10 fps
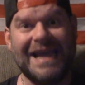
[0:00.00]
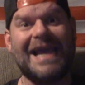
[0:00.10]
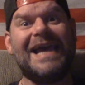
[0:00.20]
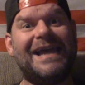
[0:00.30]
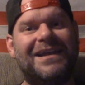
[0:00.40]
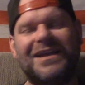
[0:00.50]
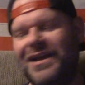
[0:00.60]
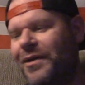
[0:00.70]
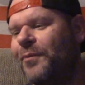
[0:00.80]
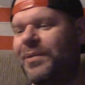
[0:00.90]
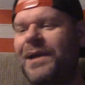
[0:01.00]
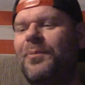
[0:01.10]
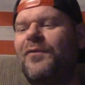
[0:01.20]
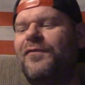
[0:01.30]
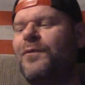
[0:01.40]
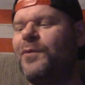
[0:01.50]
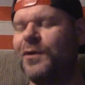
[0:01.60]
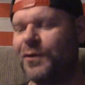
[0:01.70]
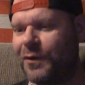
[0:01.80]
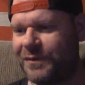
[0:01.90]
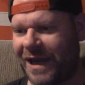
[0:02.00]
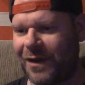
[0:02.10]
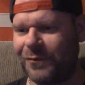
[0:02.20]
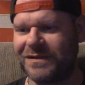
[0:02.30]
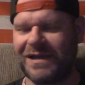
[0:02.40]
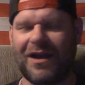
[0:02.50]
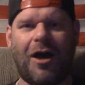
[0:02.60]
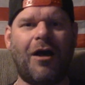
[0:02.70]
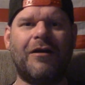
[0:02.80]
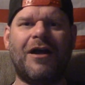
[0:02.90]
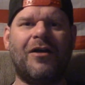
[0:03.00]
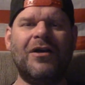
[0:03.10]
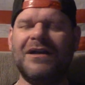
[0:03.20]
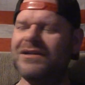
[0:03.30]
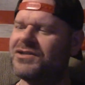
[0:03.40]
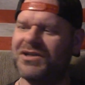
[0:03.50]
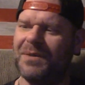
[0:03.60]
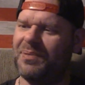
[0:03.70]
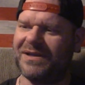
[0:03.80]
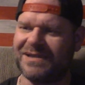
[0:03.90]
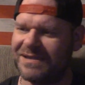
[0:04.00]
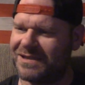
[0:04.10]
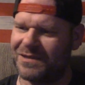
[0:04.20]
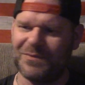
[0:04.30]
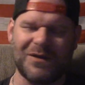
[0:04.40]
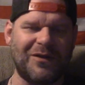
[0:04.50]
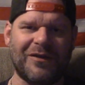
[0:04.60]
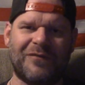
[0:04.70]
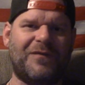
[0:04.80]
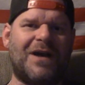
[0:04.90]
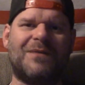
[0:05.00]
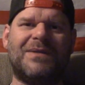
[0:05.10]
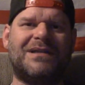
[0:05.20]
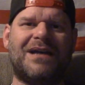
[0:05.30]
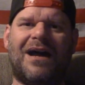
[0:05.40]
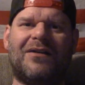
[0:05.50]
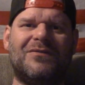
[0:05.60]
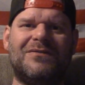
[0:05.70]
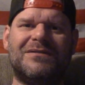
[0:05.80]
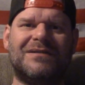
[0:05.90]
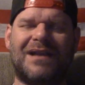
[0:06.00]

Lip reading: hit, people from her hometown was like, oh no, she pisses in the middle of the fucking McDonald's.